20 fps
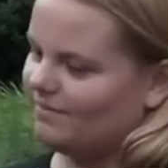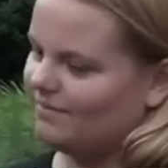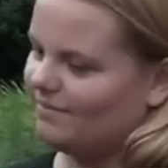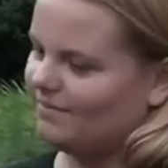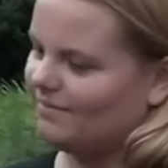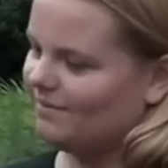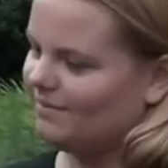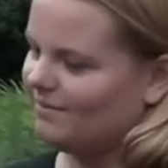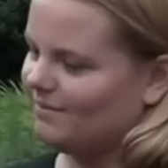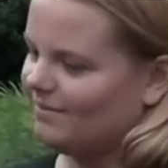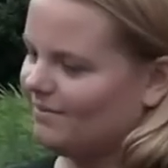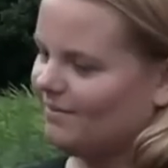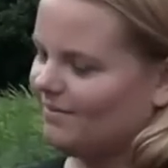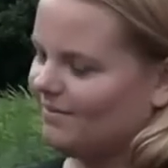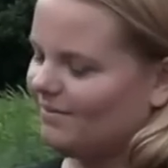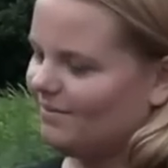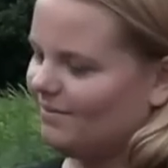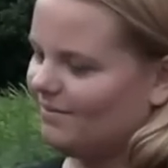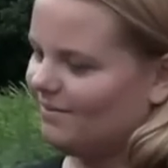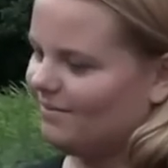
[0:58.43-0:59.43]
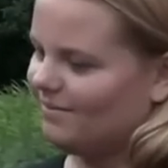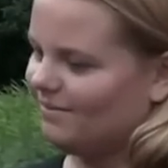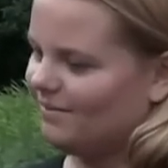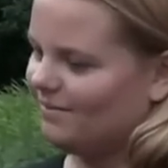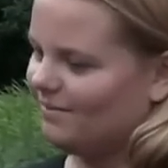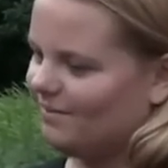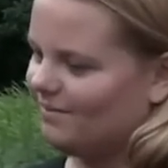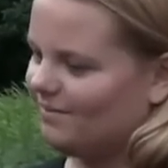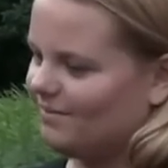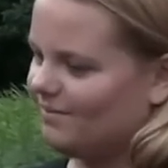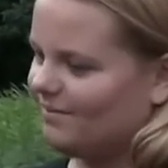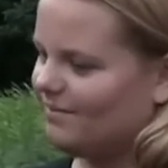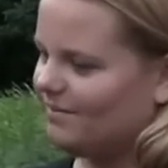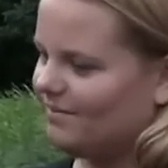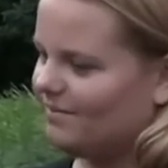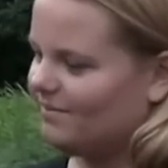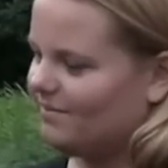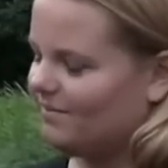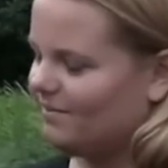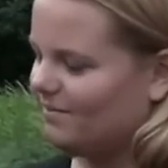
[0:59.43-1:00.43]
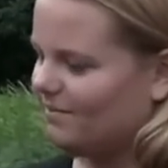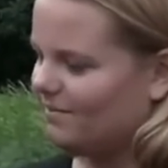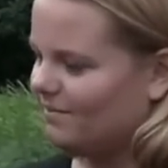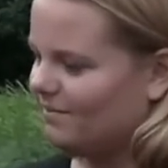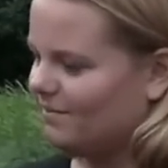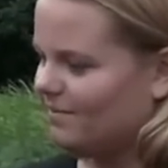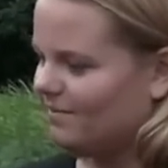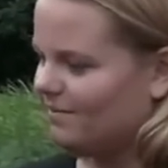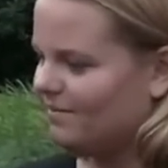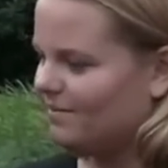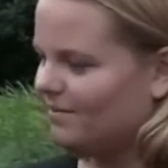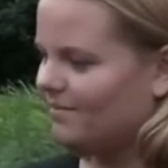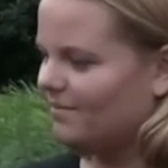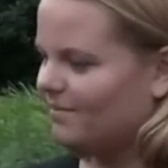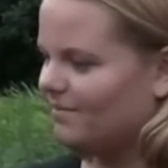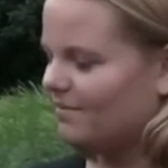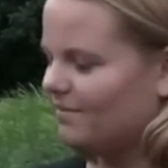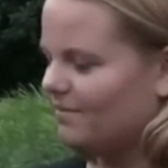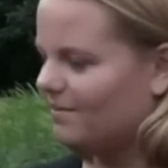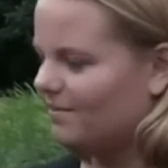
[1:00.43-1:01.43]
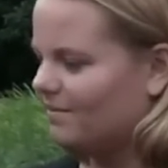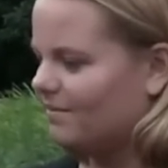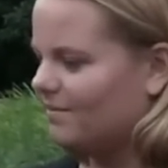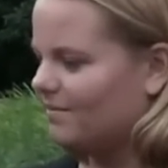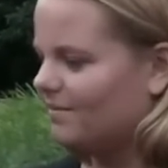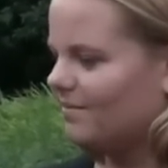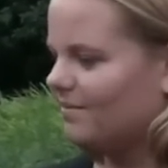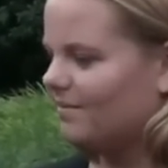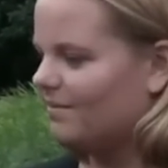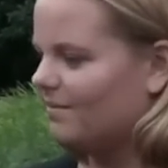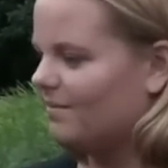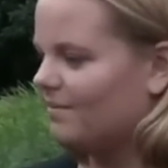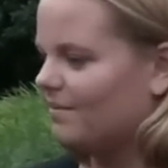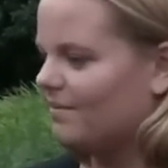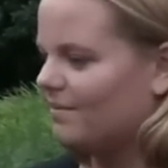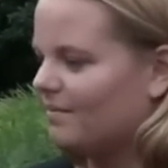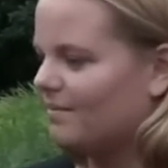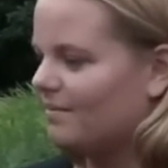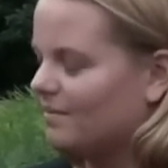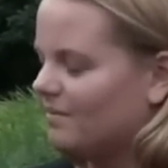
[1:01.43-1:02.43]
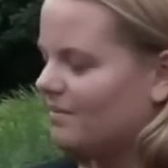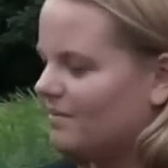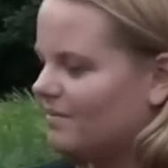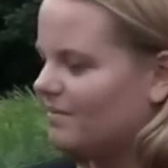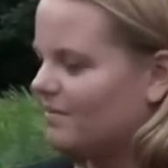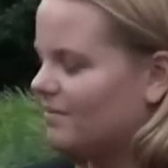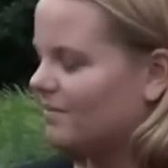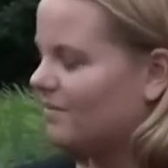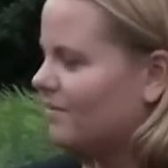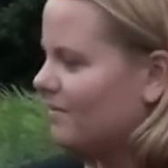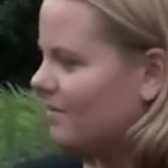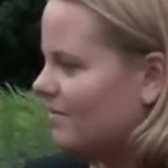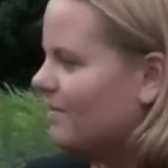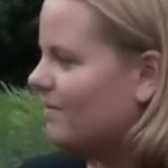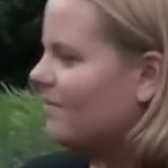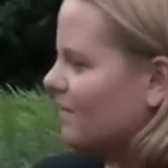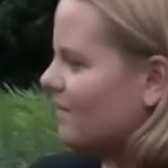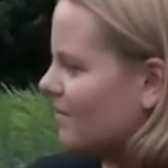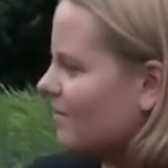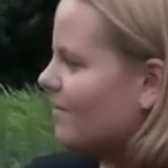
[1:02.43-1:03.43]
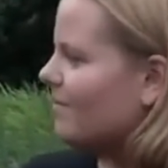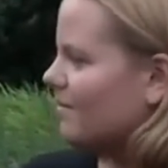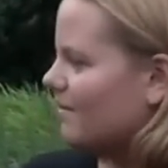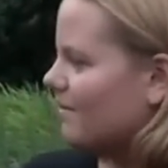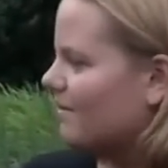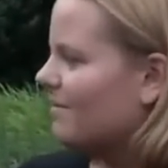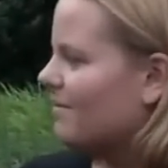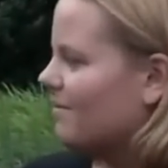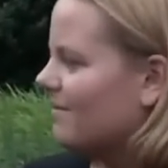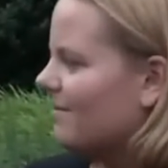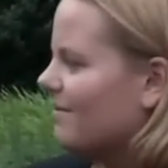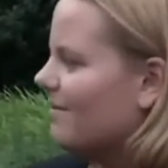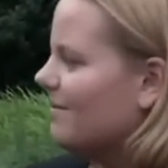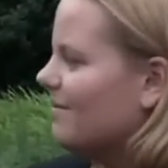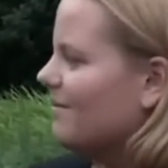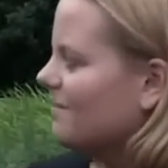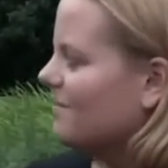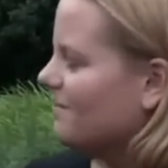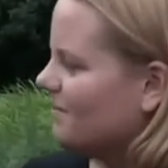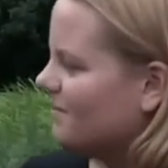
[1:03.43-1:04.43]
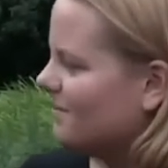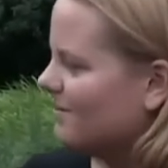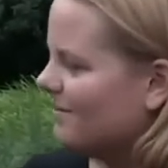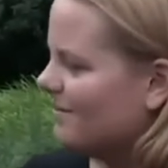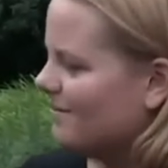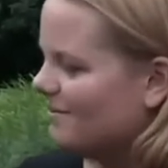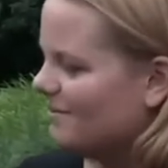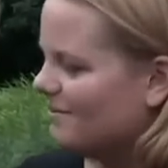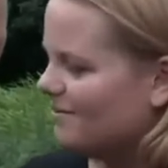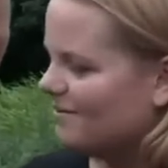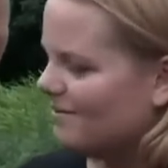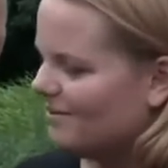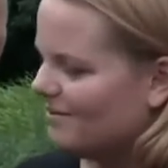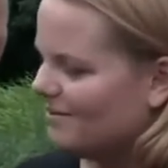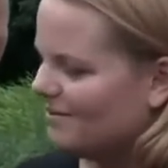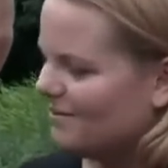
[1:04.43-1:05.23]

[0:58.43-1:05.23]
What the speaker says: (silent)